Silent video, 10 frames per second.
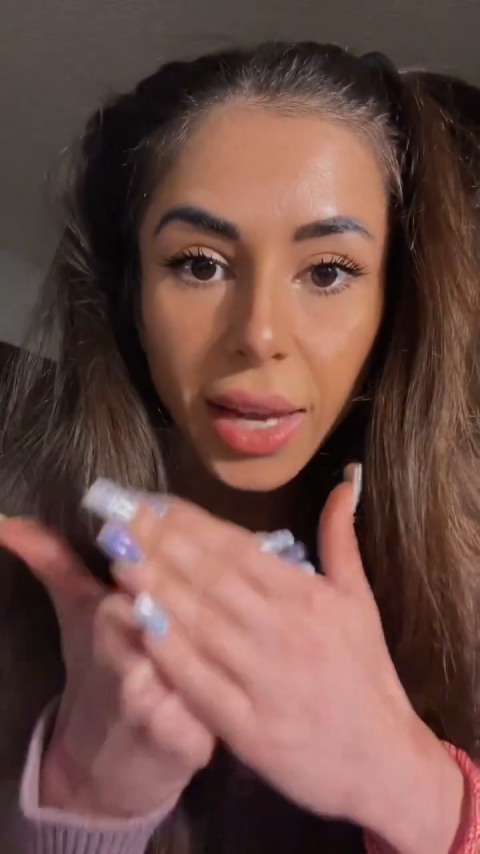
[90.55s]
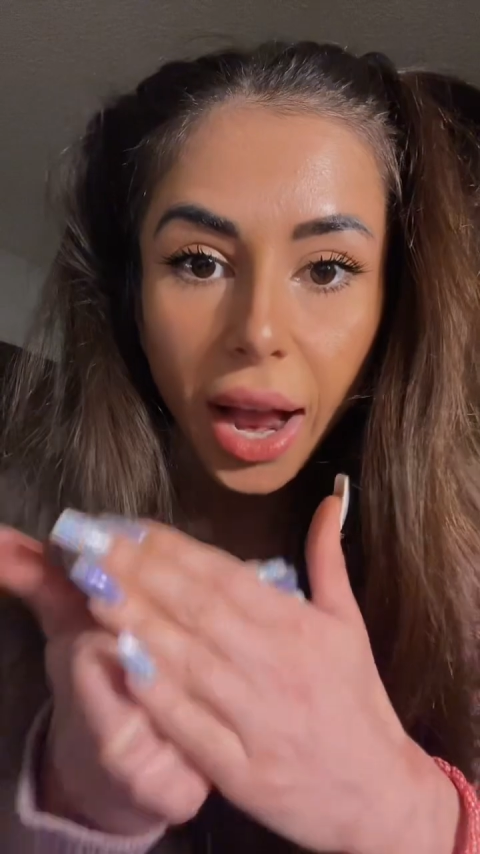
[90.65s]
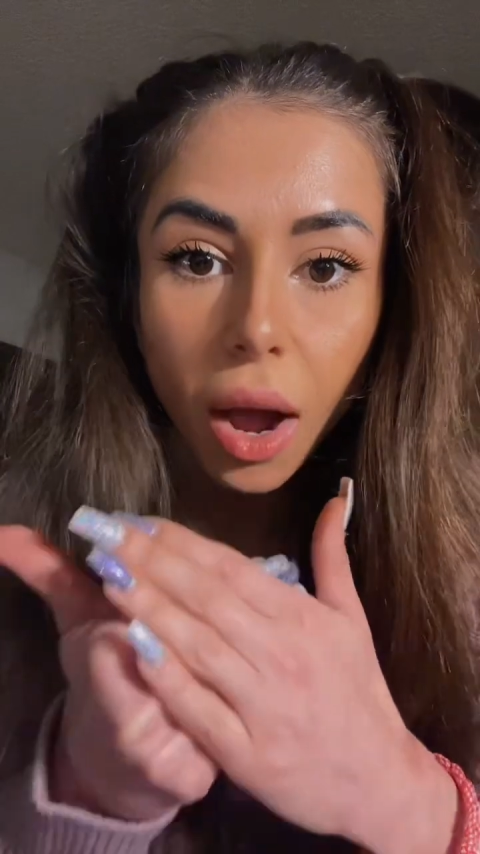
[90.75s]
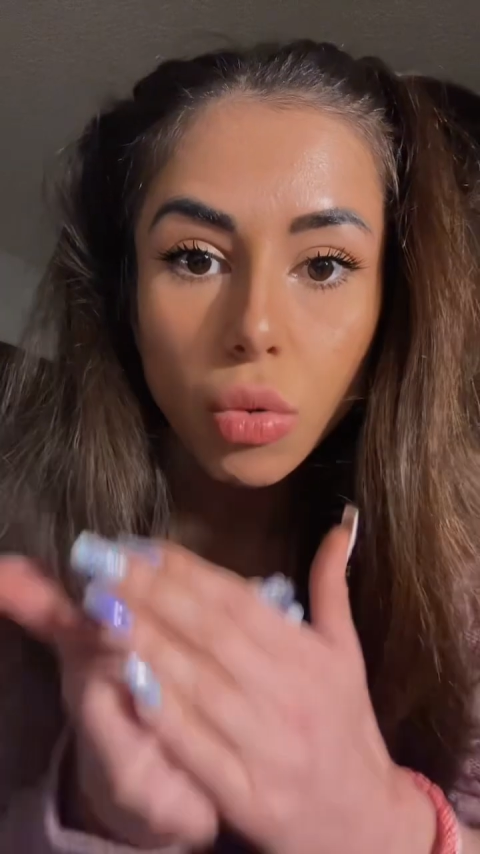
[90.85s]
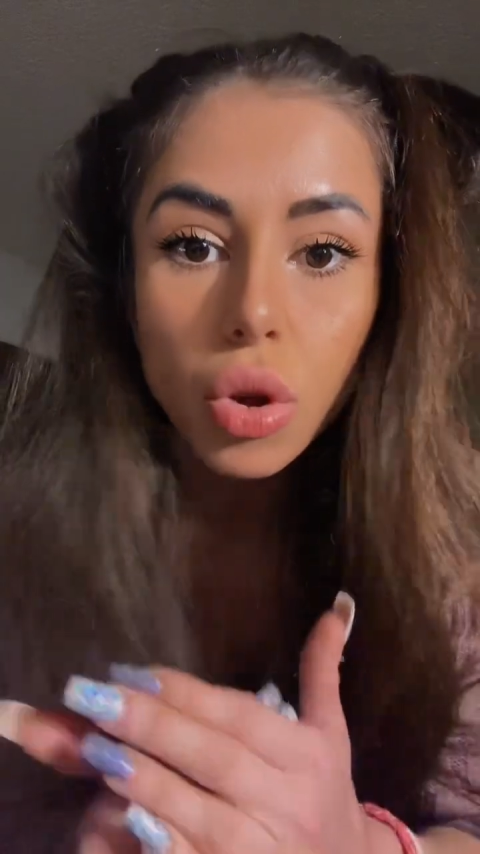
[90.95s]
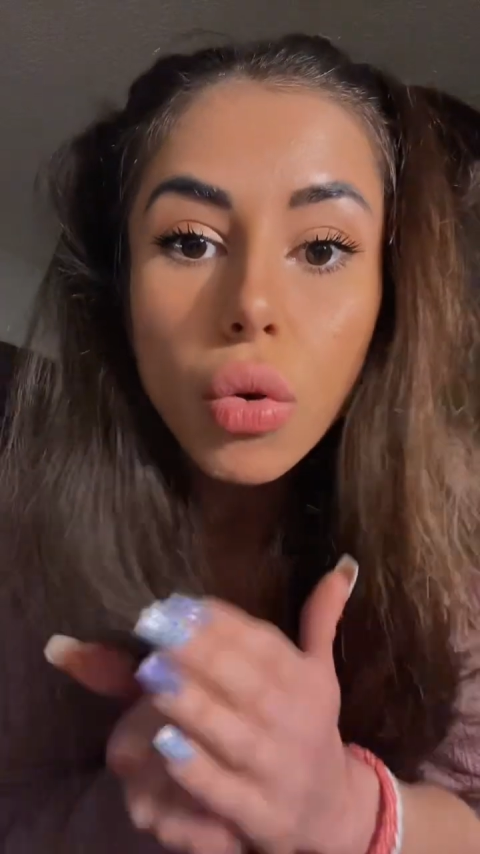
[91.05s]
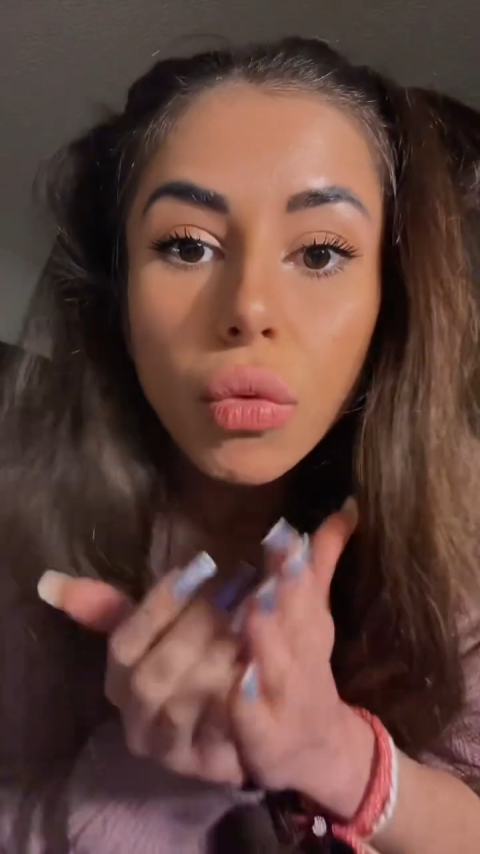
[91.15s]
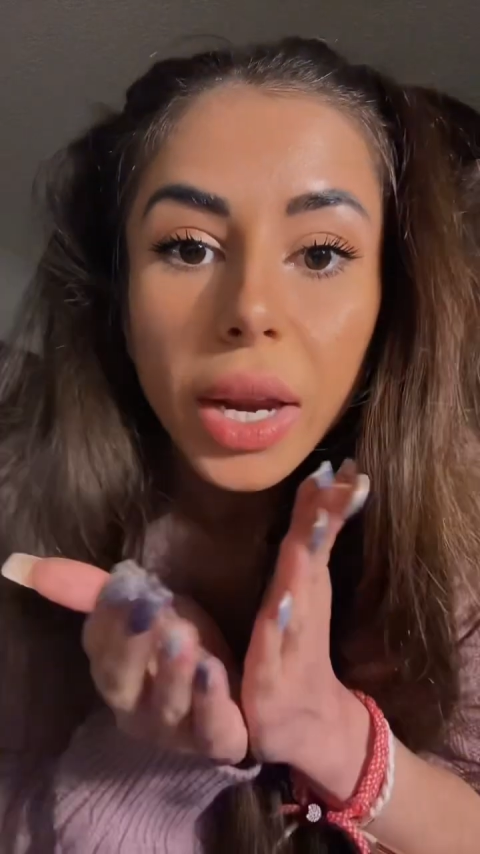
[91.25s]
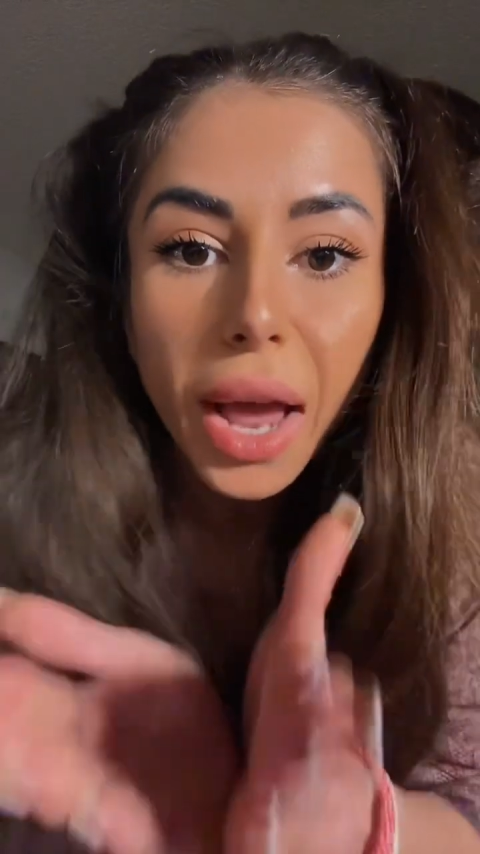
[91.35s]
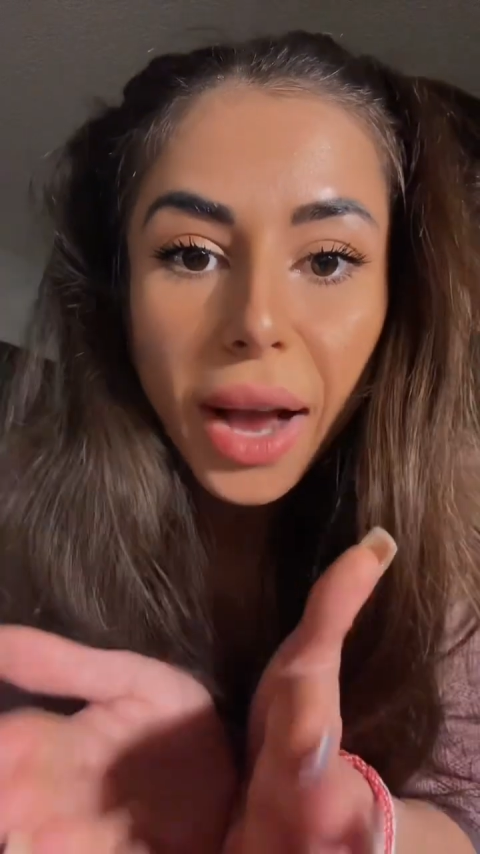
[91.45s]
how you
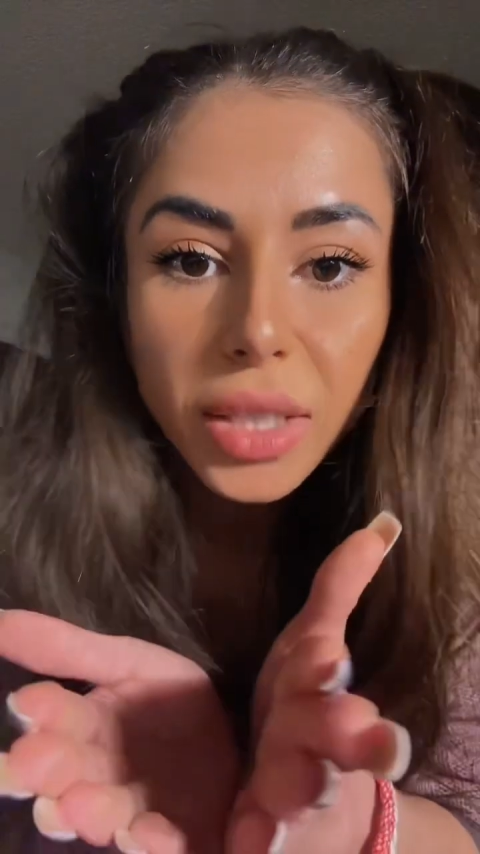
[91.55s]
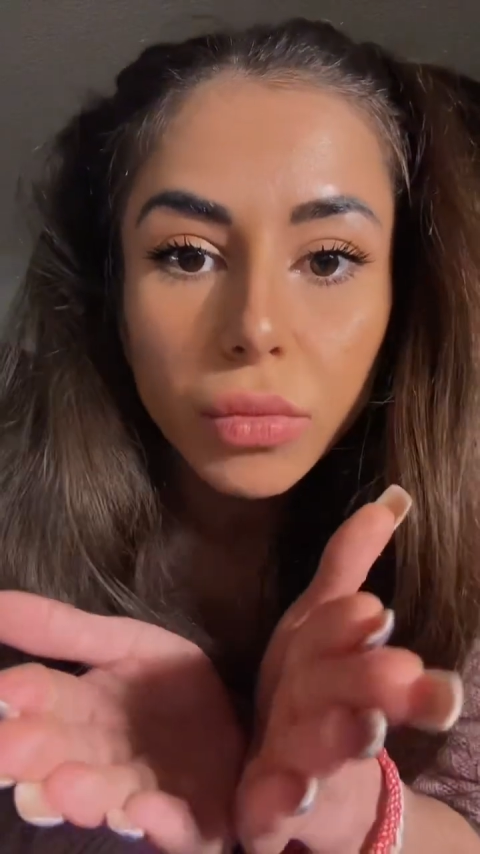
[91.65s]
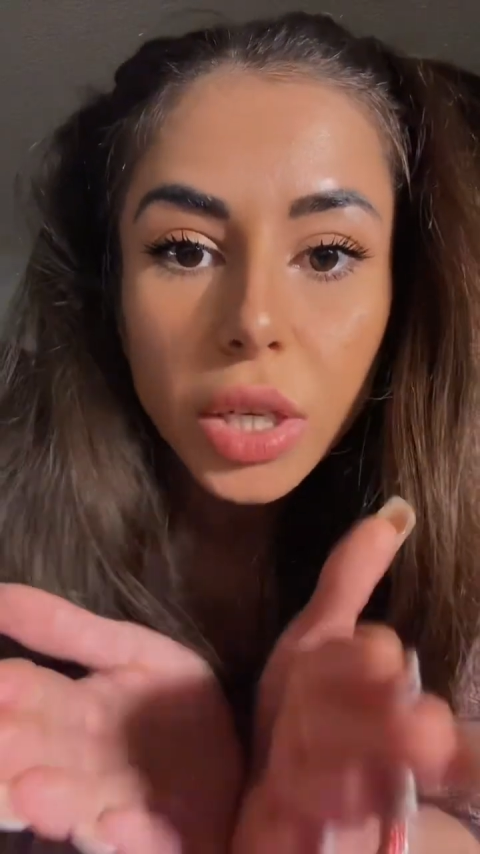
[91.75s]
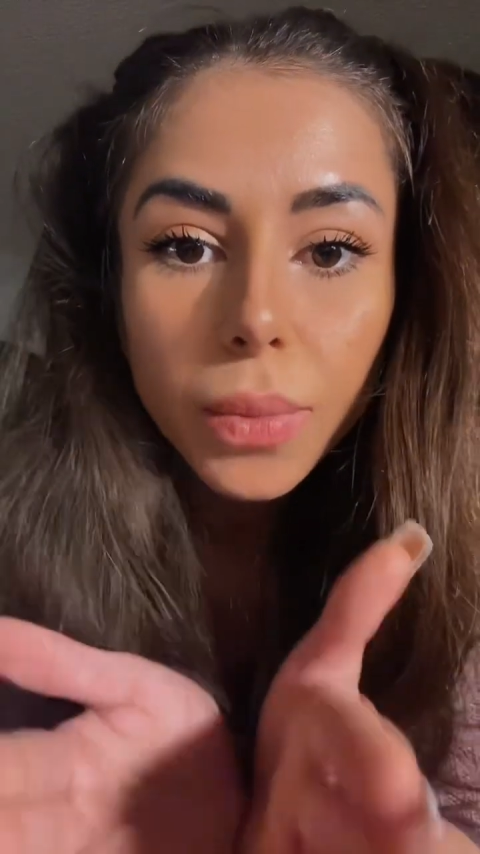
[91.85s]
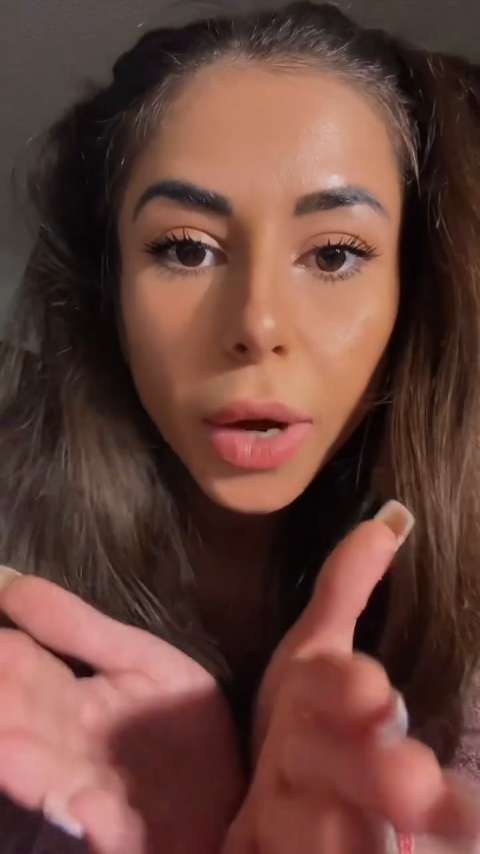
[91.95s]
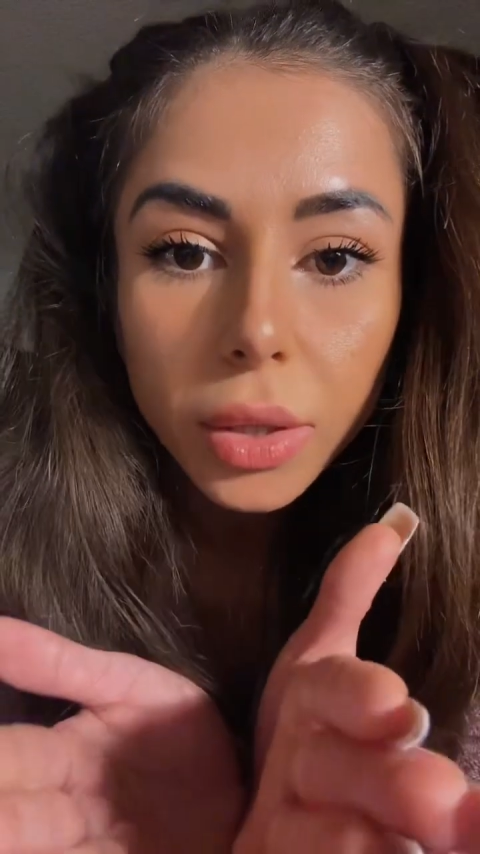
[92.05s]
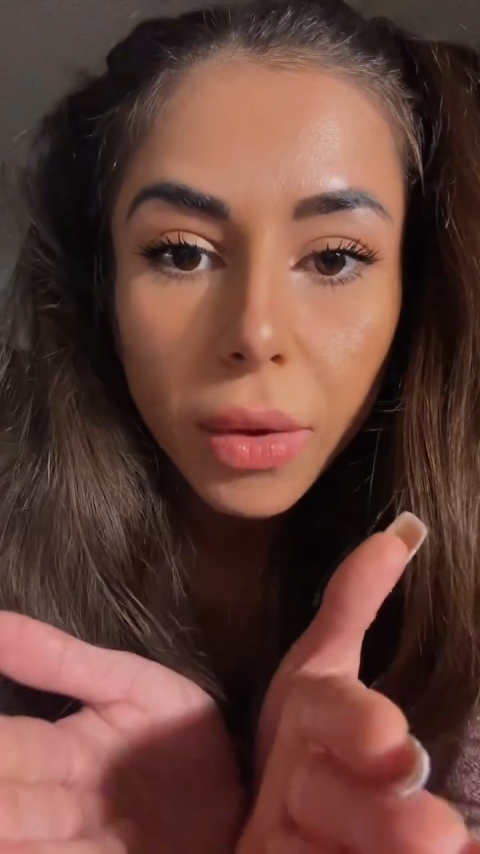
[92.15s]
react and respond